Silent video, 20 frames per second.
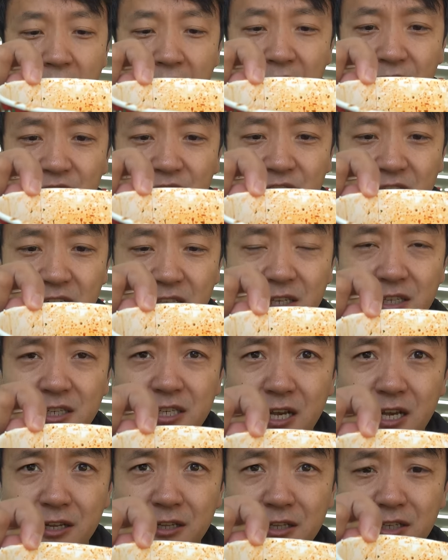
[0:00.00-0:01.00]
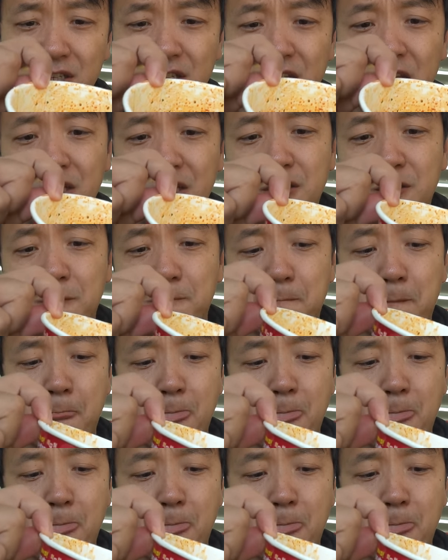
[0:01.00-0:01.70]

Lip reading: I haven't seen this yet in the States.